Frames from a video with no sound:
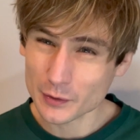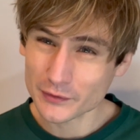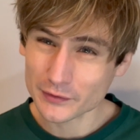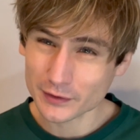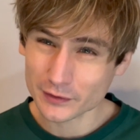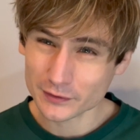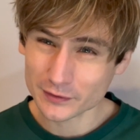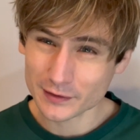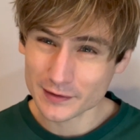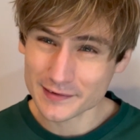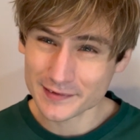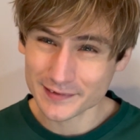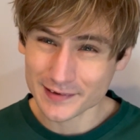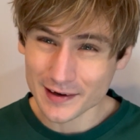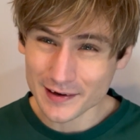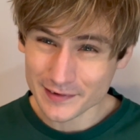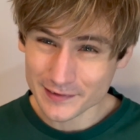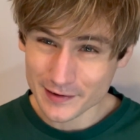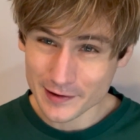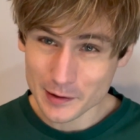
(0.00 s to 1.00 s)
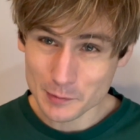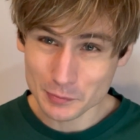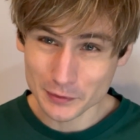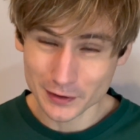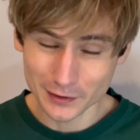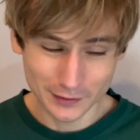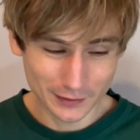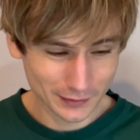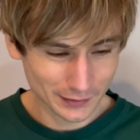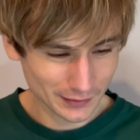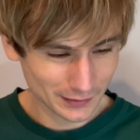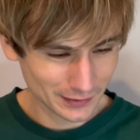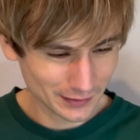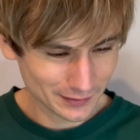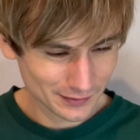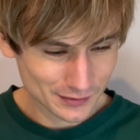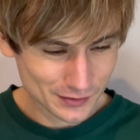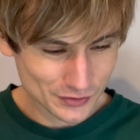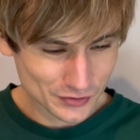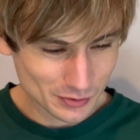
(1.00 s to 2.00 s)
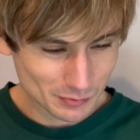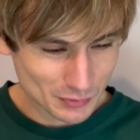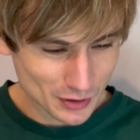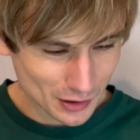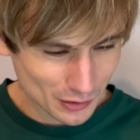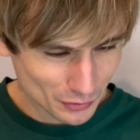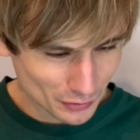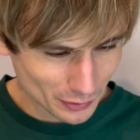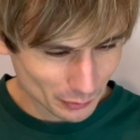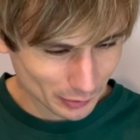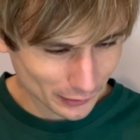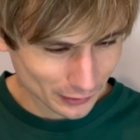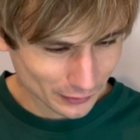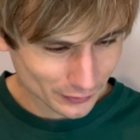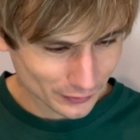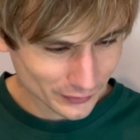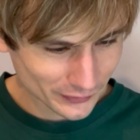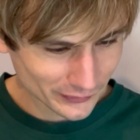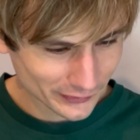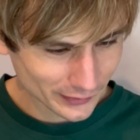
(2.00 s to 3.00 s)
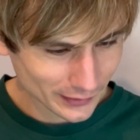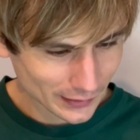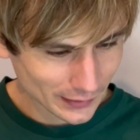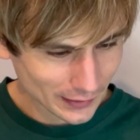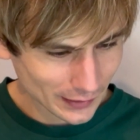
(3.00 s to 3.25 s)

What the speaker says: It's actually sellotaped to some yoga blocks.